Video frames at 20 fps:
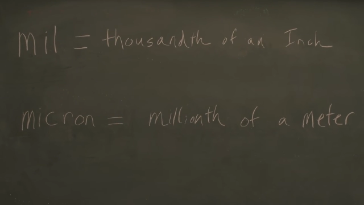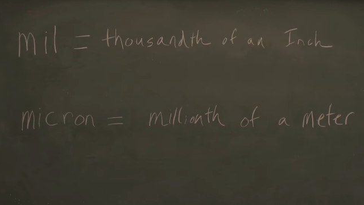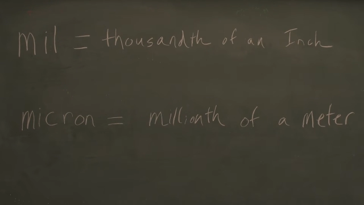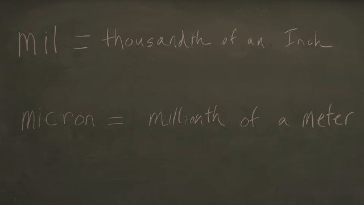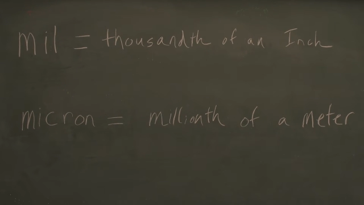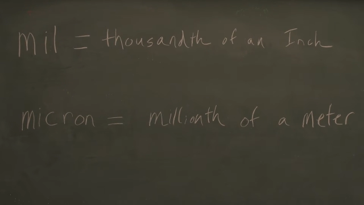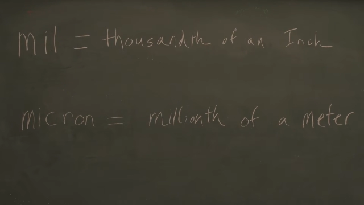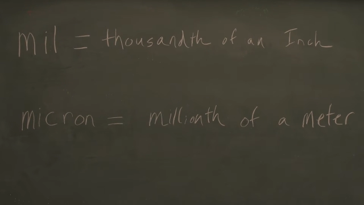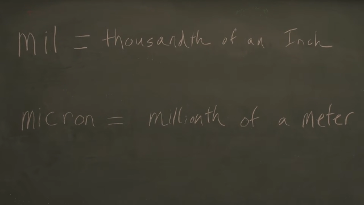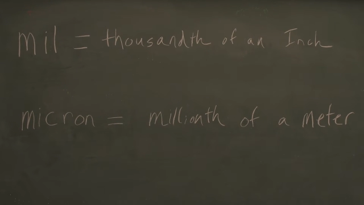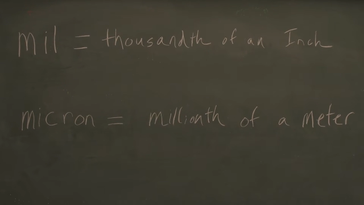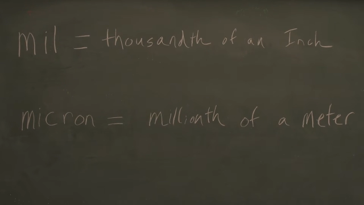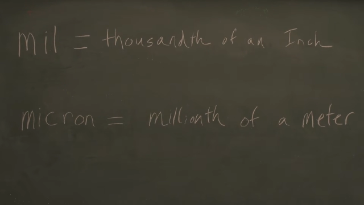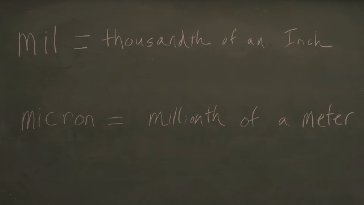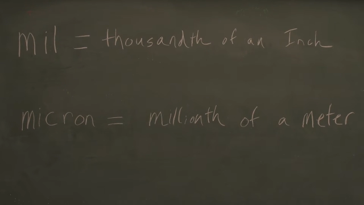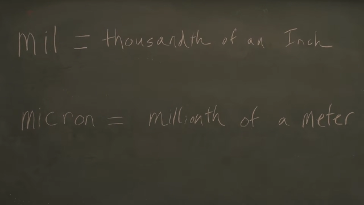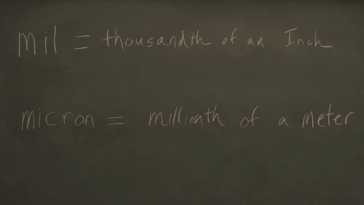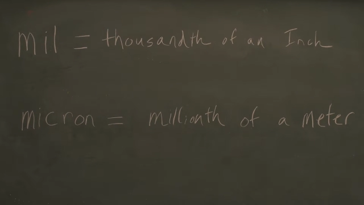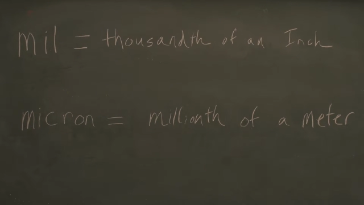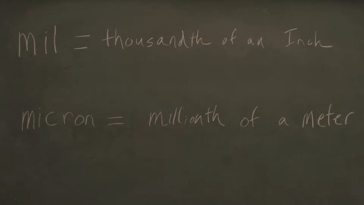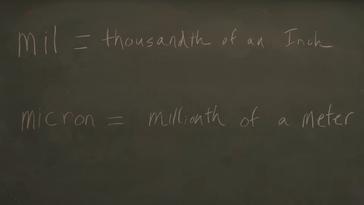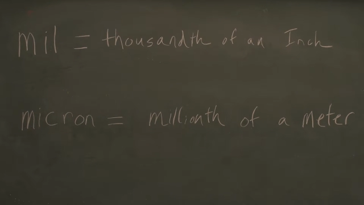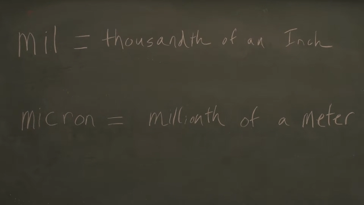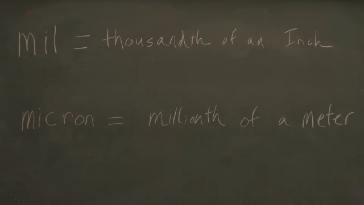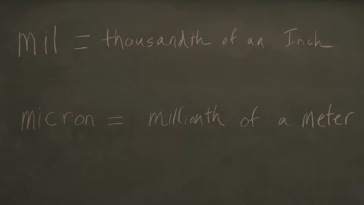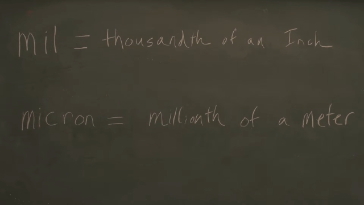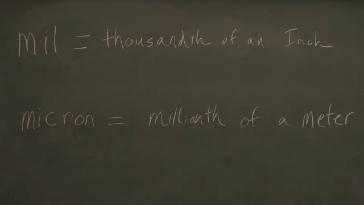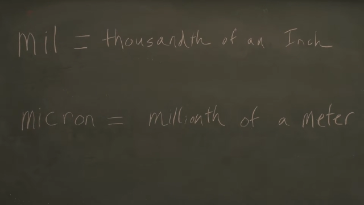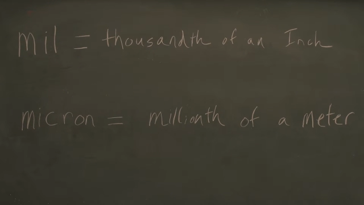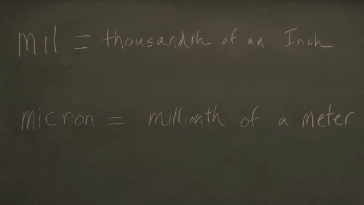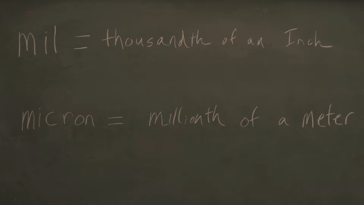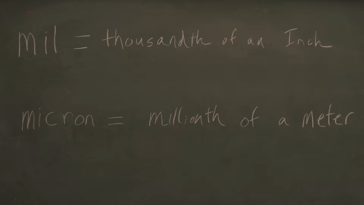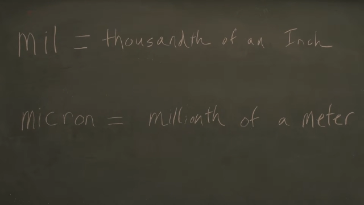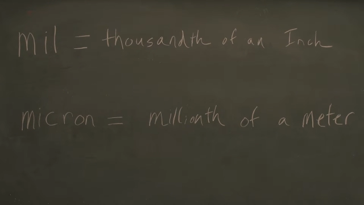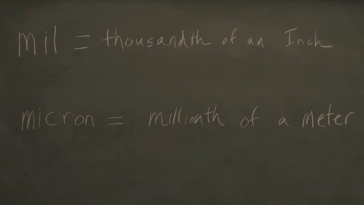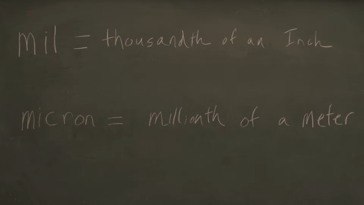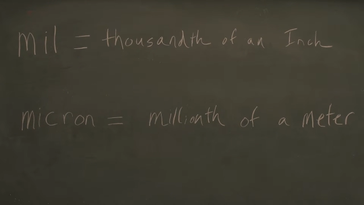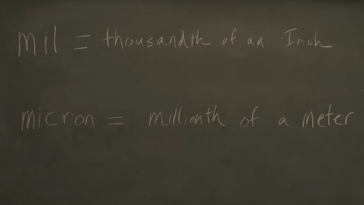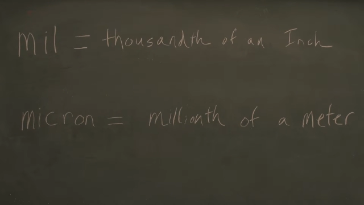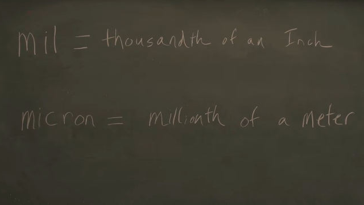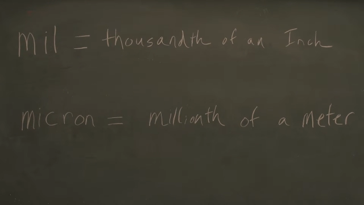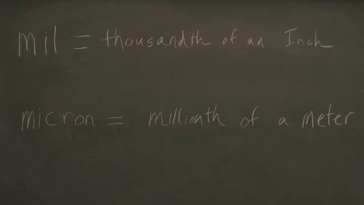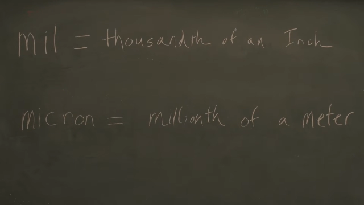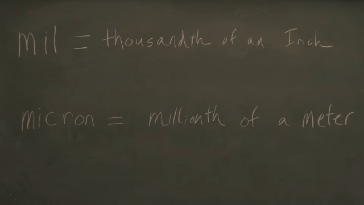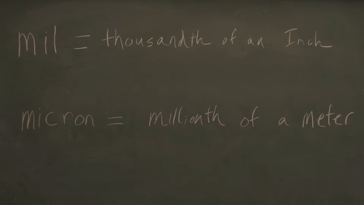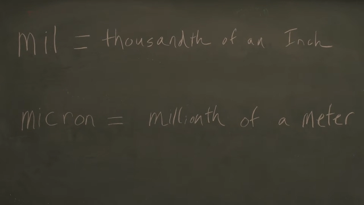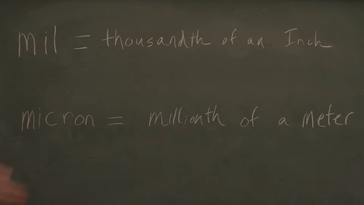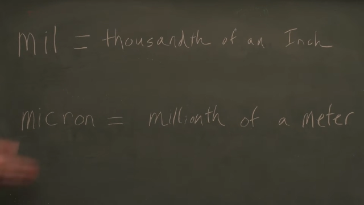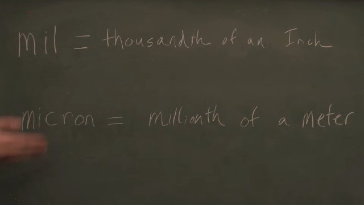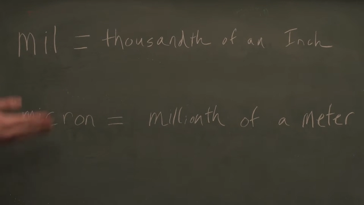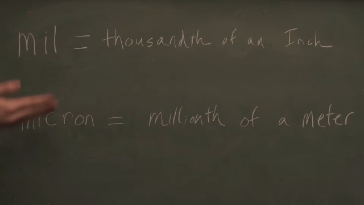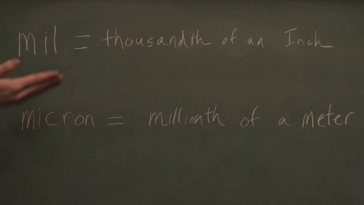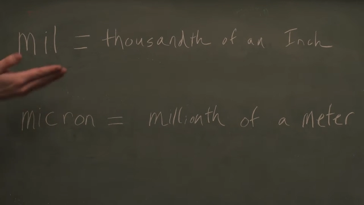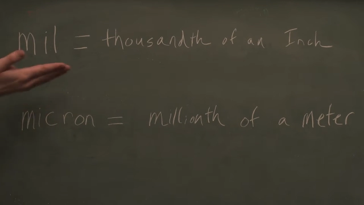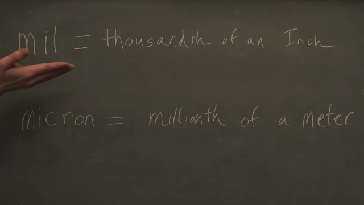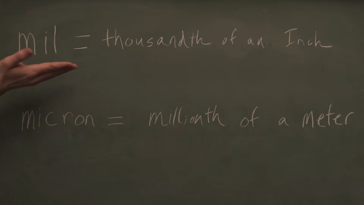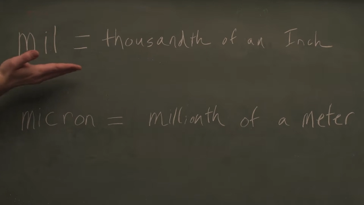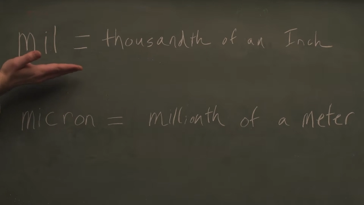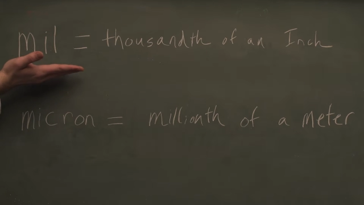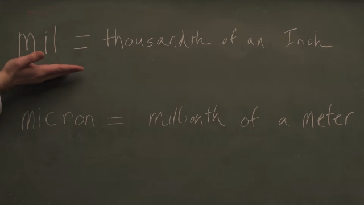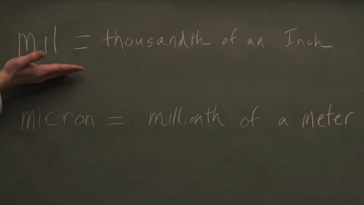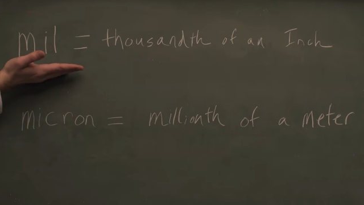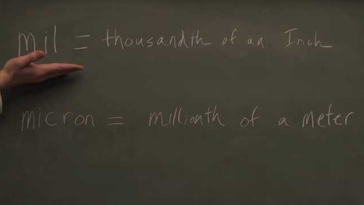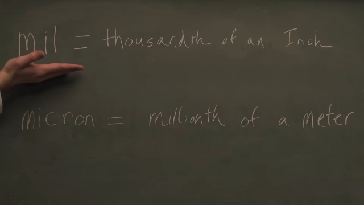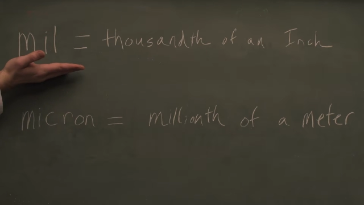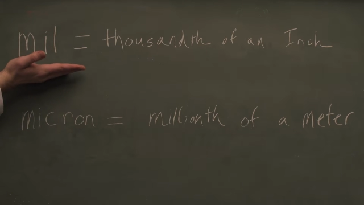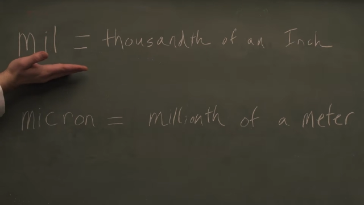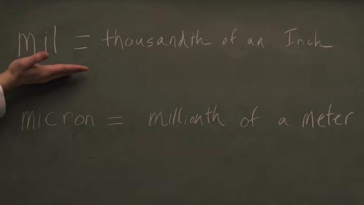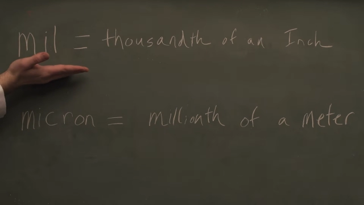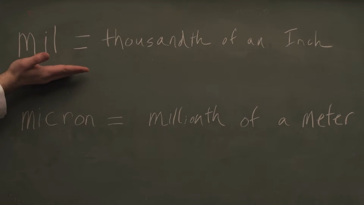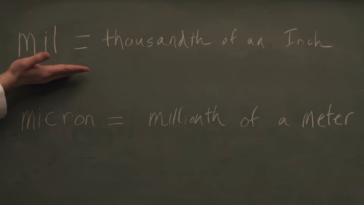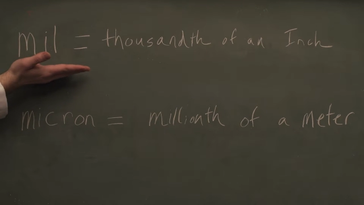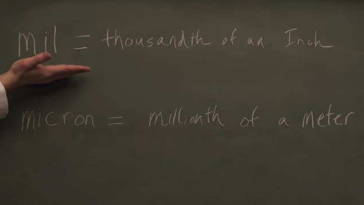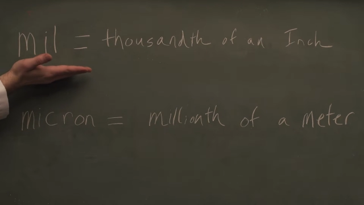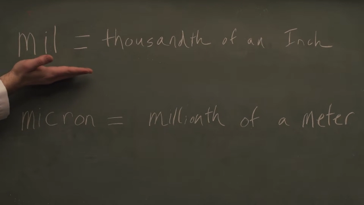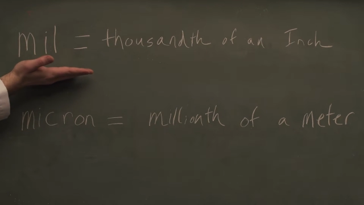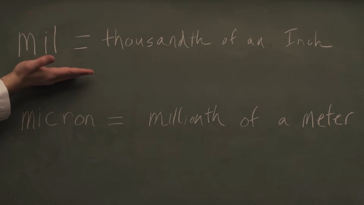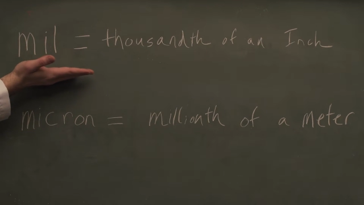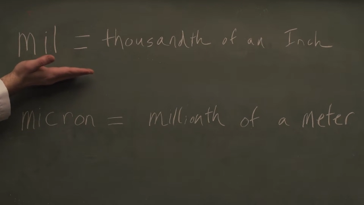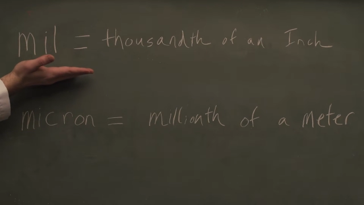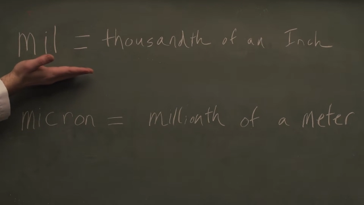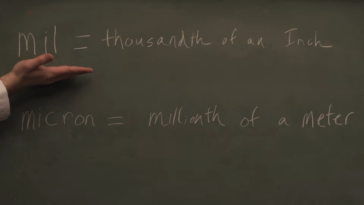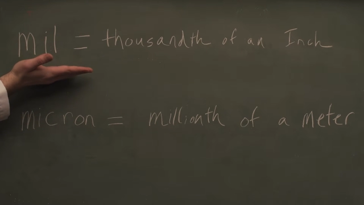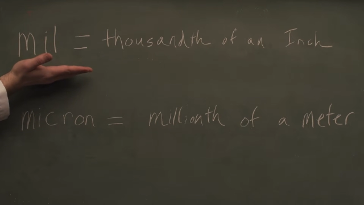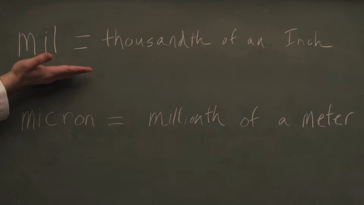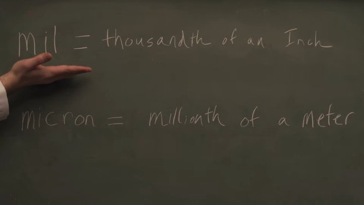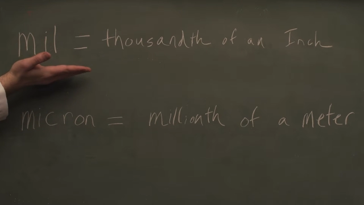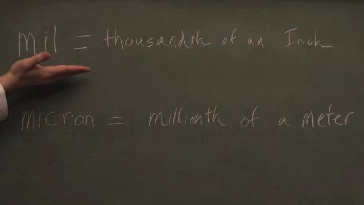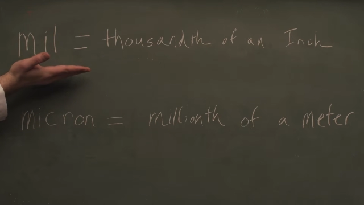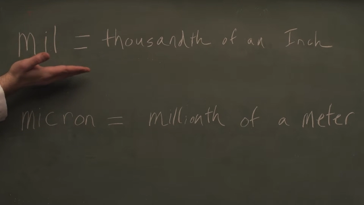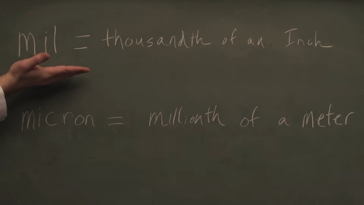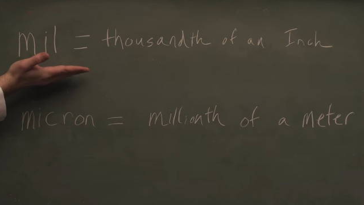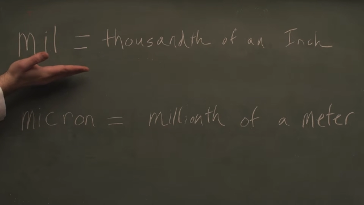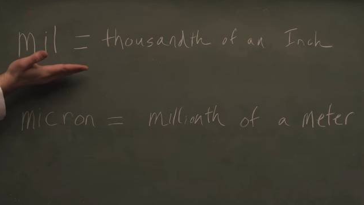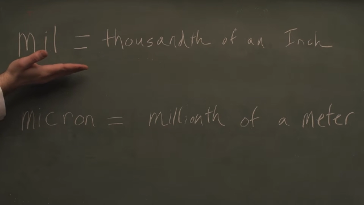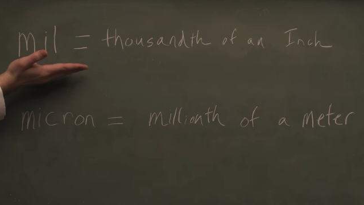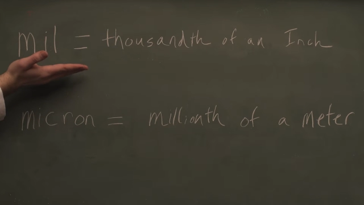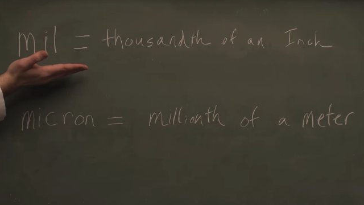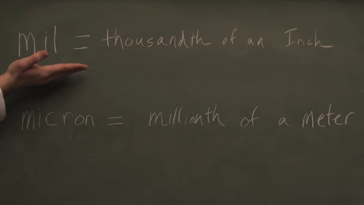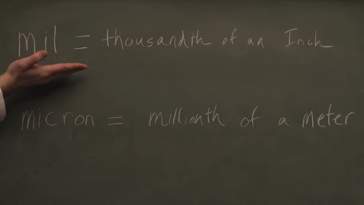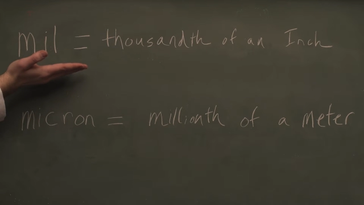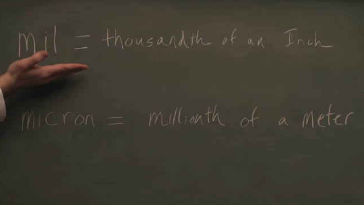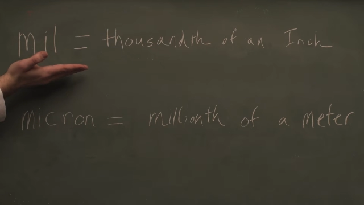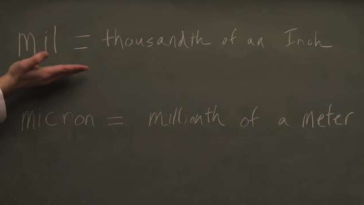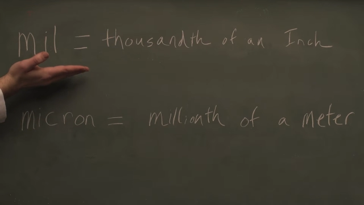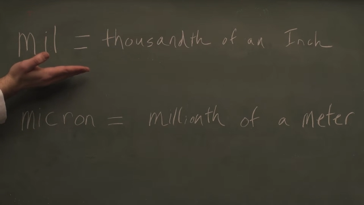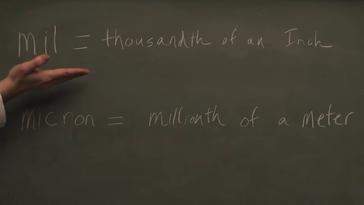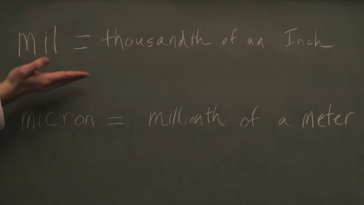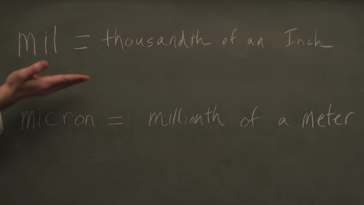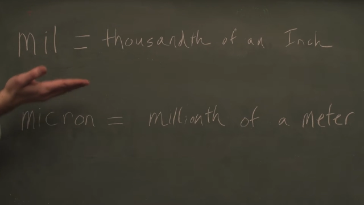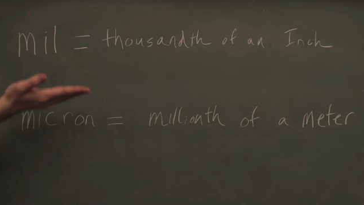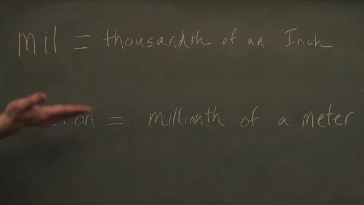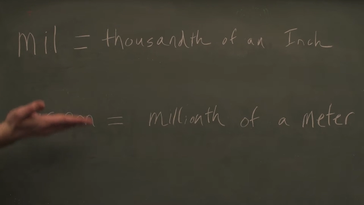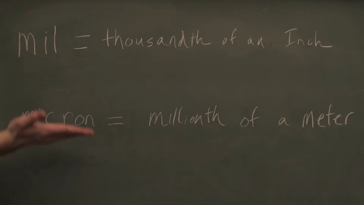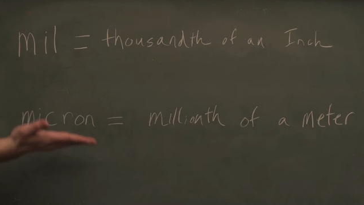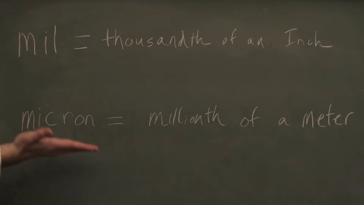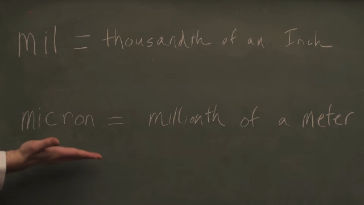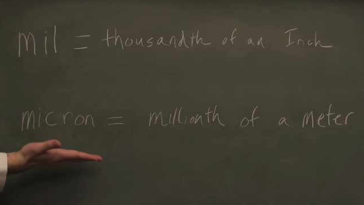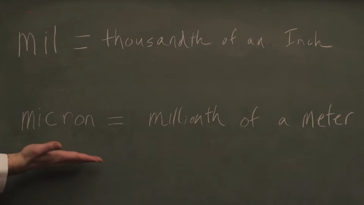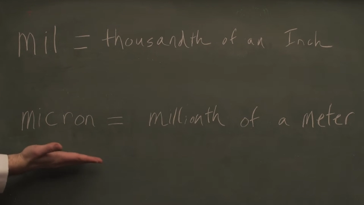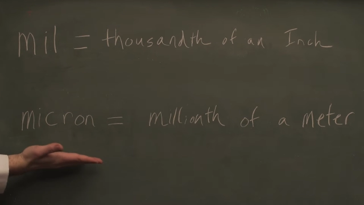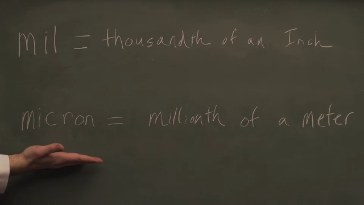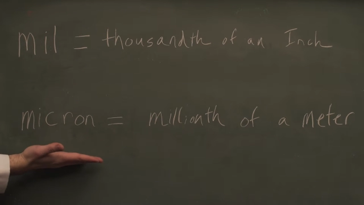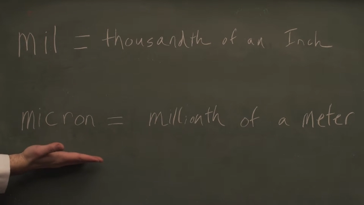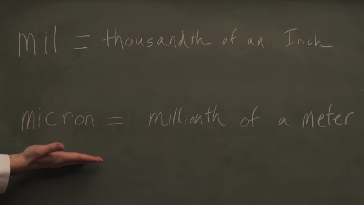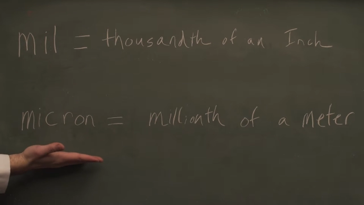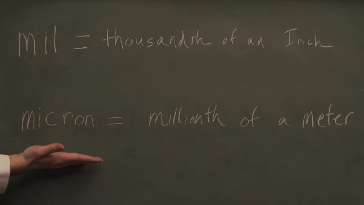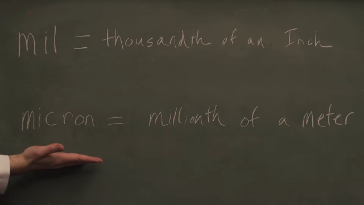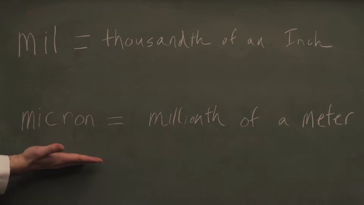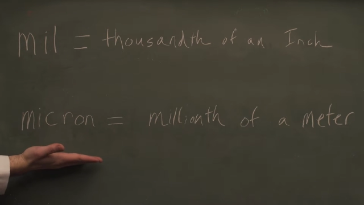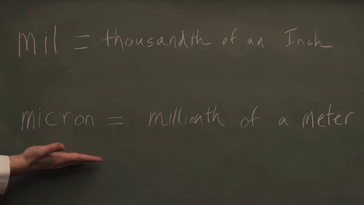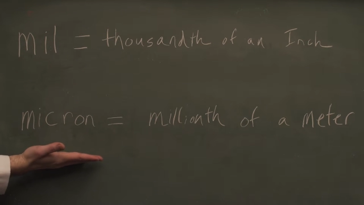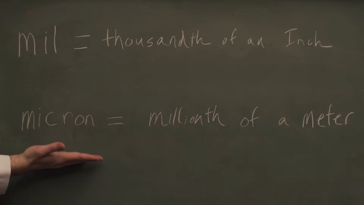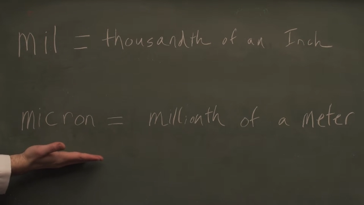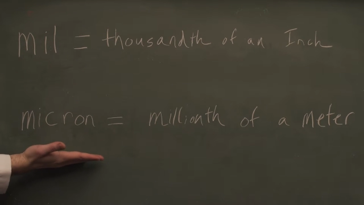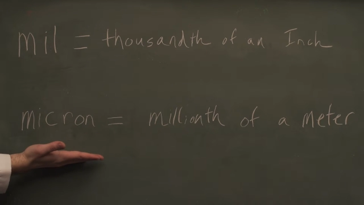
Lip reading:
[unreadable: no face in view]